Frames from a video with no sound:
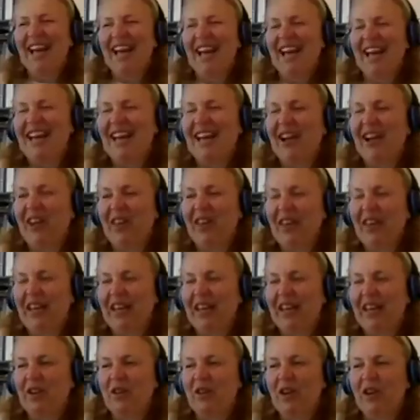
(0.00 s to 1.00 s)
like
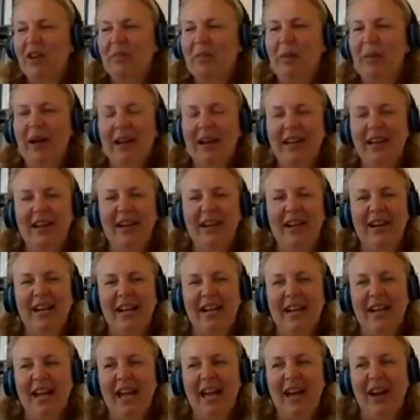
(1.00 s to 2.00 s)
you look back on it
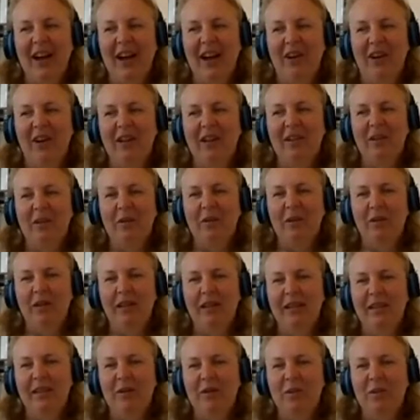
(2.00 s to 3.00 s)
now and you
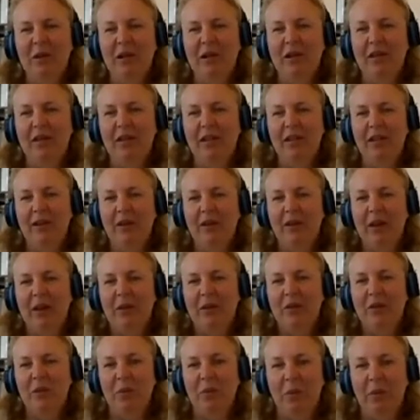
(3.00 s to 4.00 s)
realize, well, that
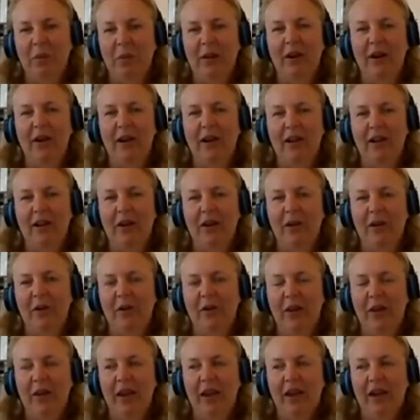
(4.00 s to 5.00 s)
was preparing you.
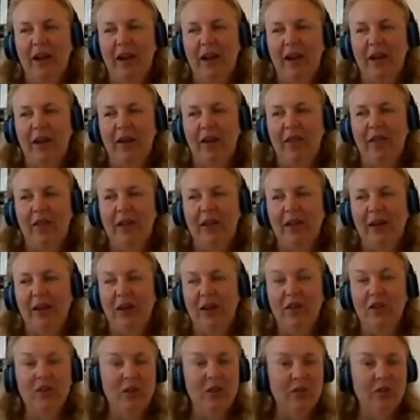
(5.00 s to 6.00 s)
I think
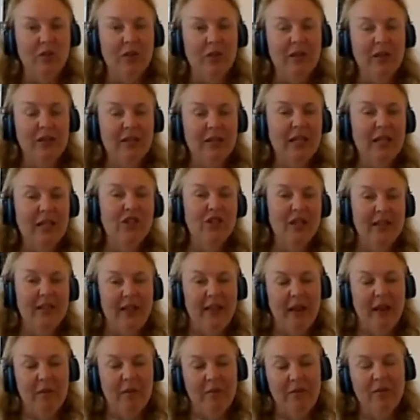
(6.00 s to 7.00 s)
also teaching
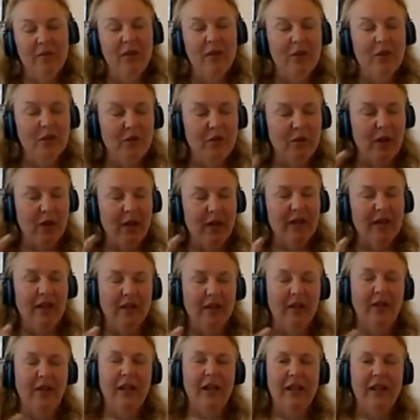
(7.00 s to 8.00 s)
those variety of
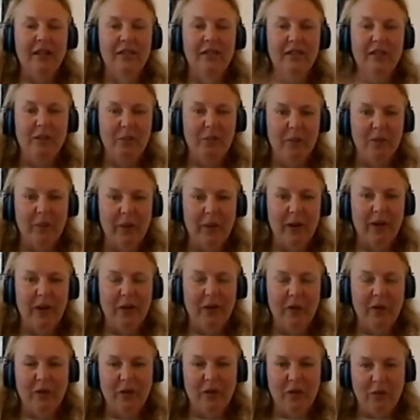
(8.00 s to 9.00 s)
grades to prepare you
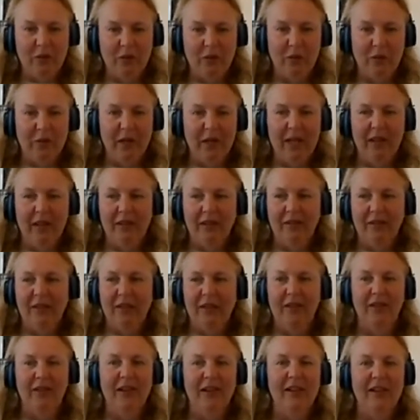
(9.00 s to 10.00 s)
also for being a
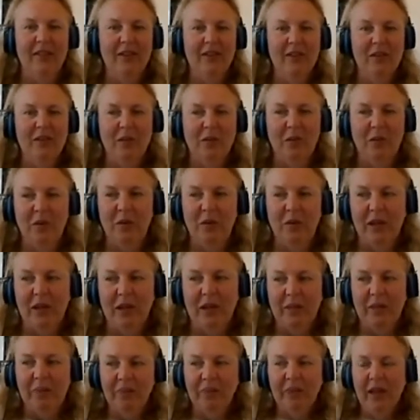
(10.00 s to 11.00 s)
leader in the school.
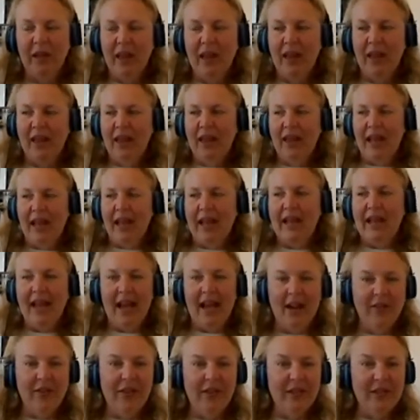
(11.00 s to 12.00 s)
And
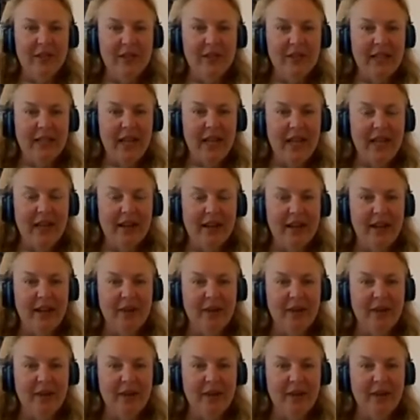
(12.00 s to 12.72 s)
now, like you said,